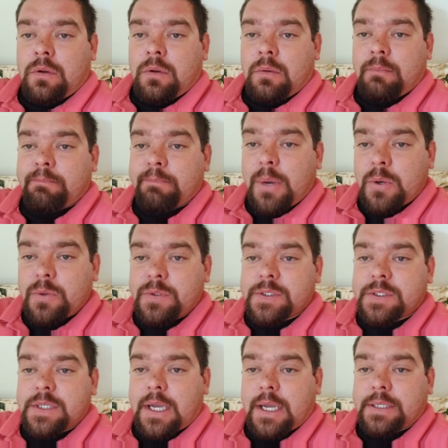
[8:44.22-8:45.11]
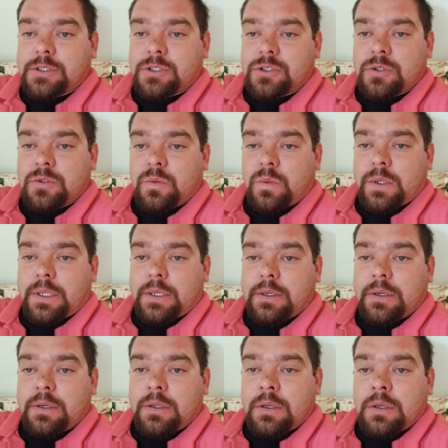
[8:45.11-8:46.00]
Both sides should win.
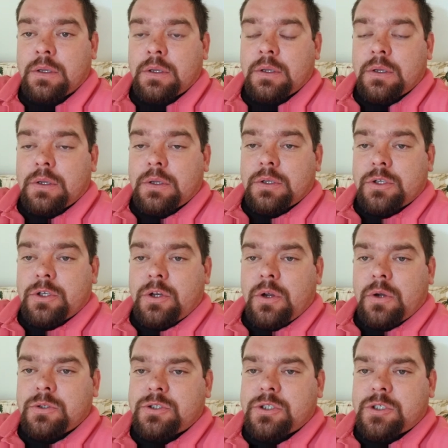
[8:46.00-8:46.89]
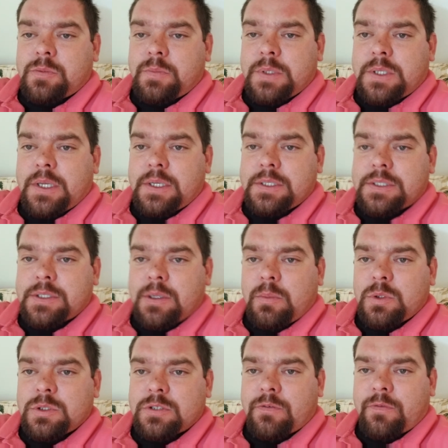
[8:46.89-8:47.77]
Just because
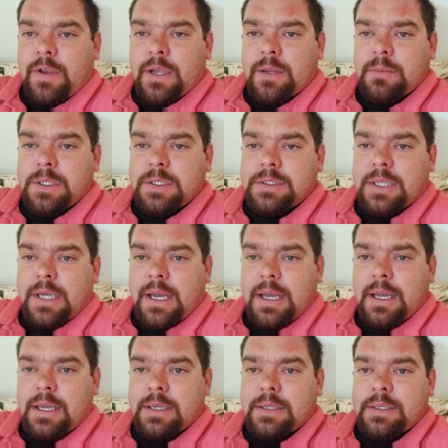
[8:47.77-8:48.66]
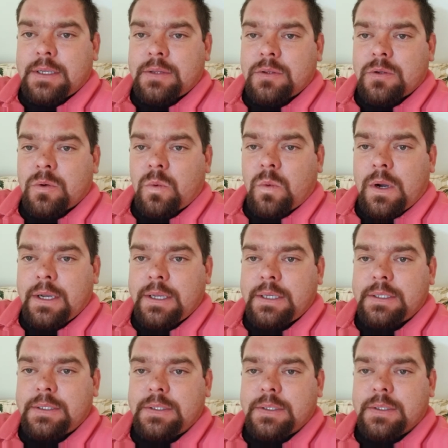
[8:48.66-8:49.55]
someone's family died and they're
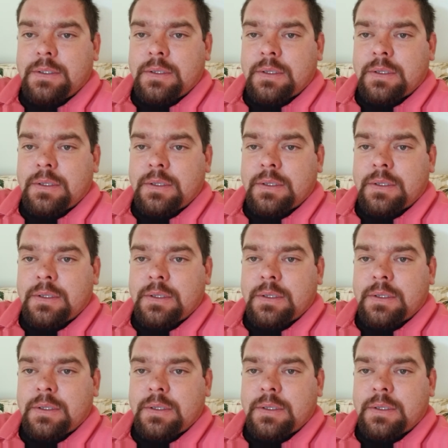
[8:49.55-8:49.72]
white